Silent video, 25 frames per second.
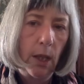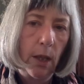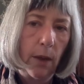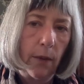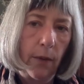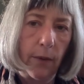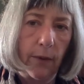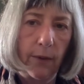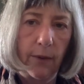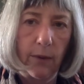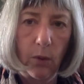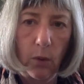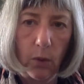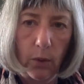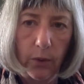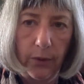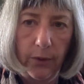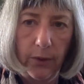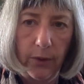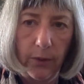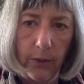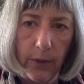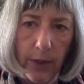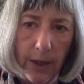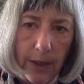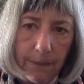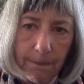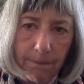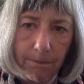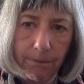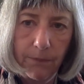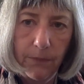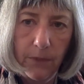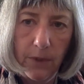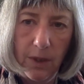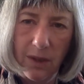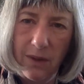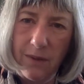The sorcerer.
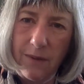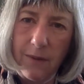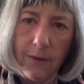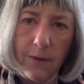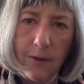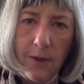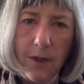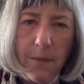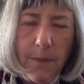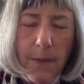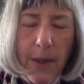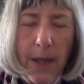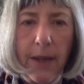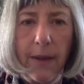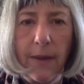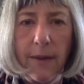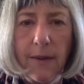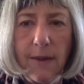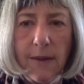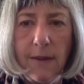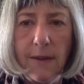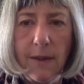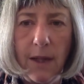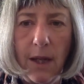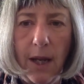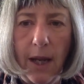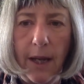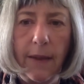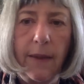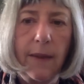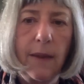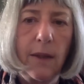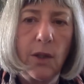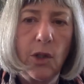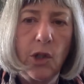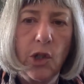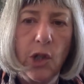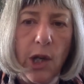It's, to me, this is like
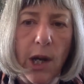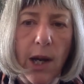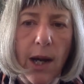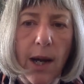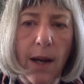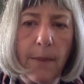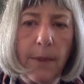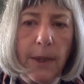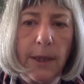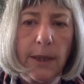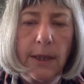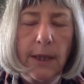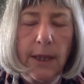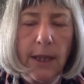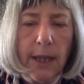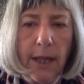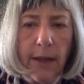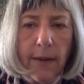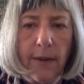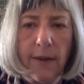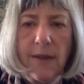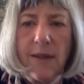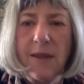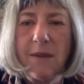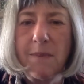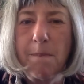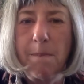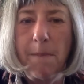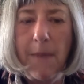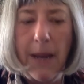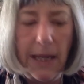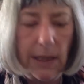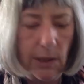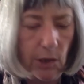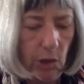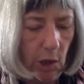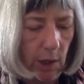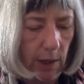the shaman. This is
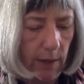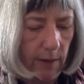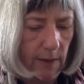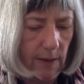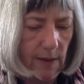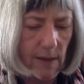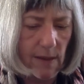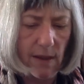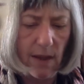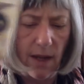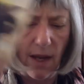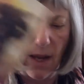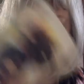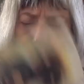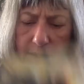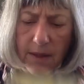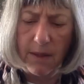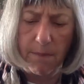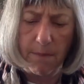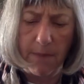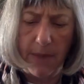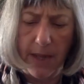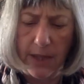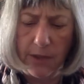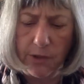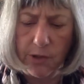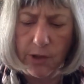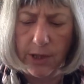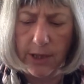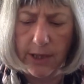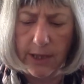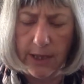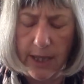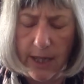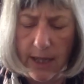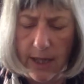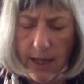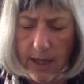magic. This is like the
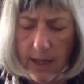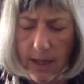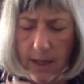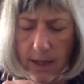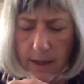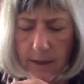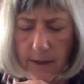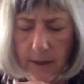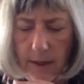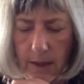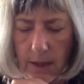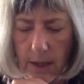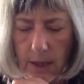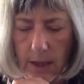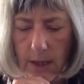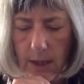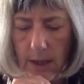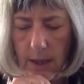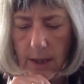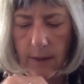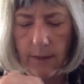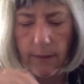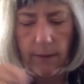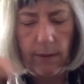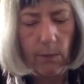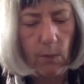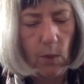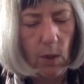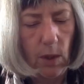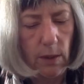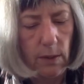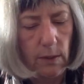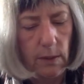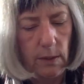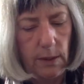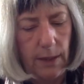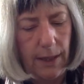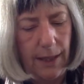magic card.
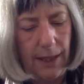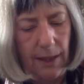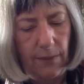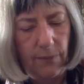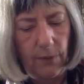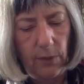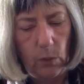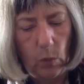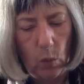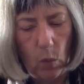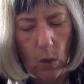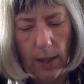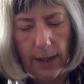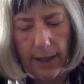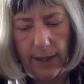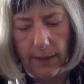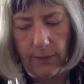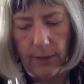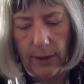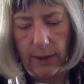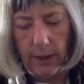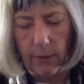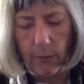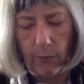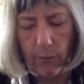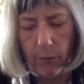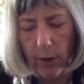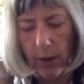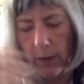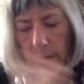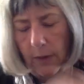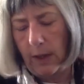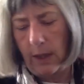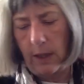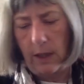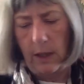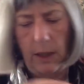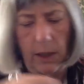Someone even waving a
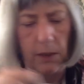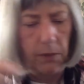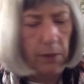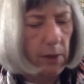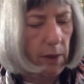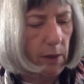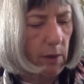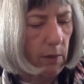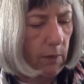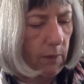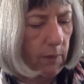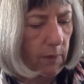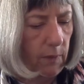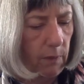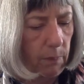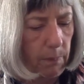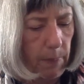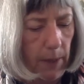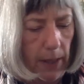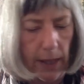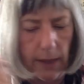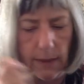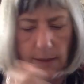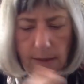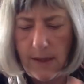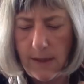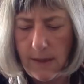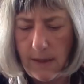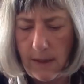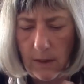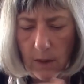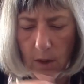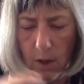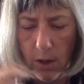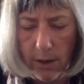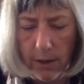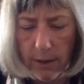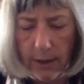feather, clearing your space. There's a
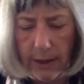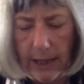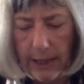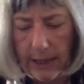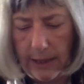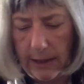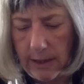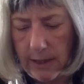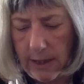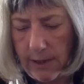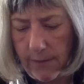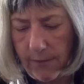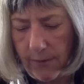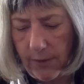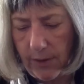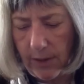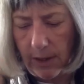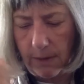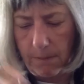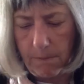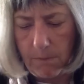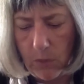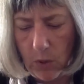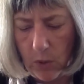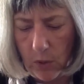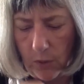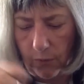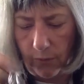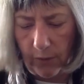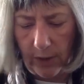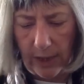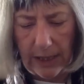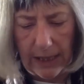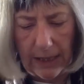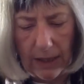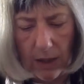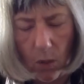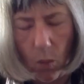lot of negativity
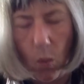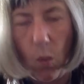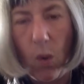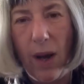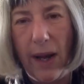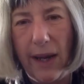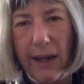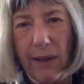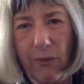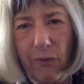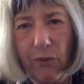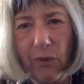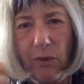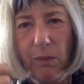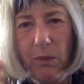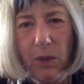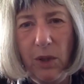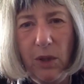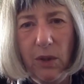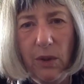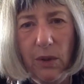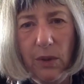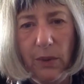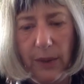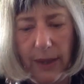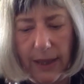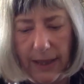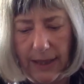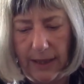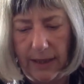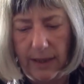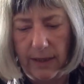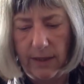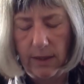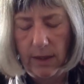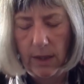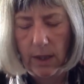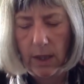moving away from you
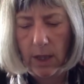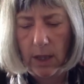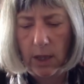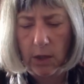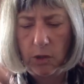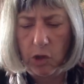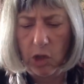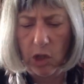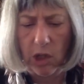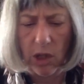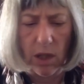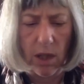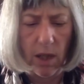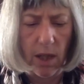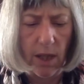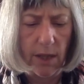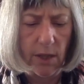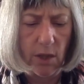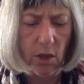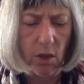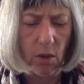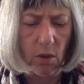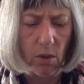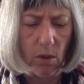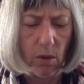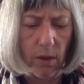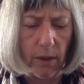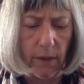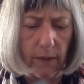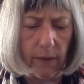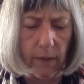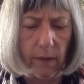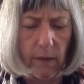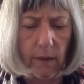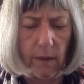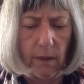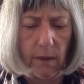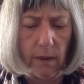in July,
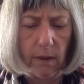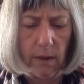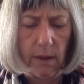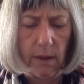Taurus.